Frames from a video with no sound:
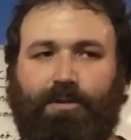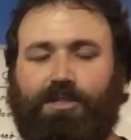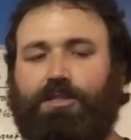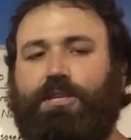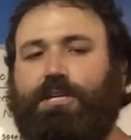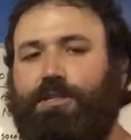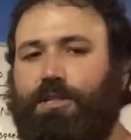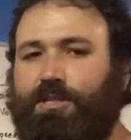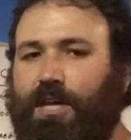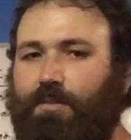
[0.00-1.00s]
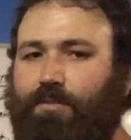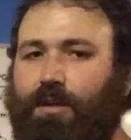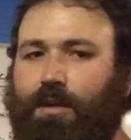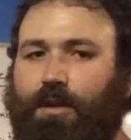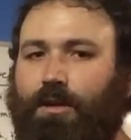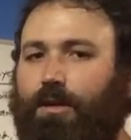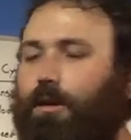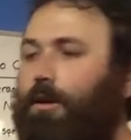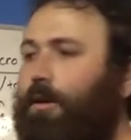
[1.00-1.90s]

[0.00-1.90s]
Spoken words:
which is essentially the same thing here.